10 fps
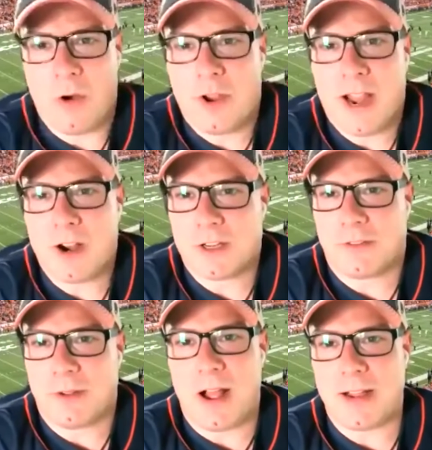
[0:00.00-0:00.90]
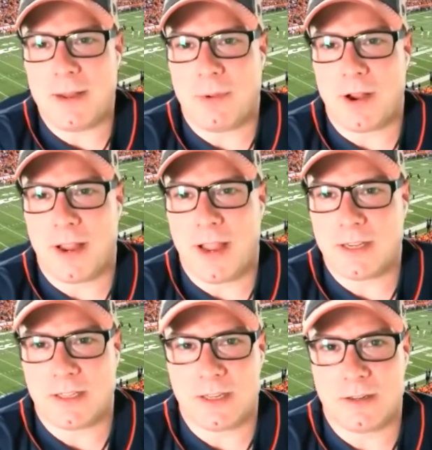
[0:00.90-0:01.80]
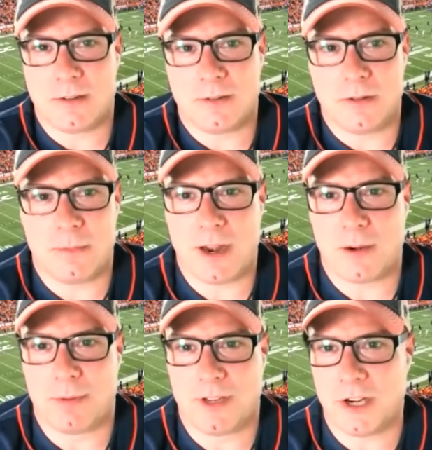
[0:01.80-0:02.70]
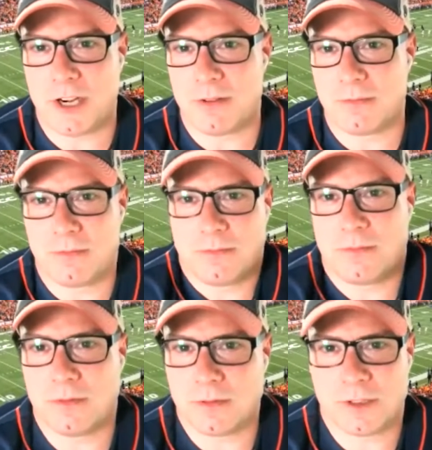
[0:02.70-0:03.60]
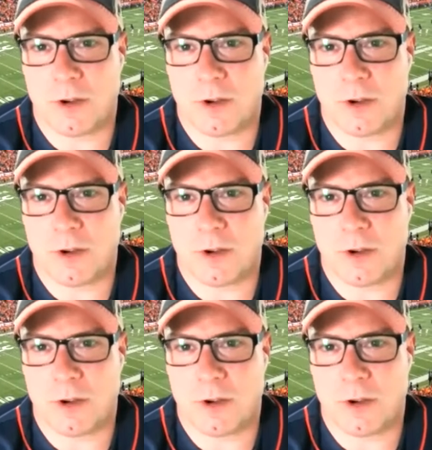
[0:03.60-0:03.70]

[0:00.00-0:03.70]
cares if the hockey player gets in a better position? So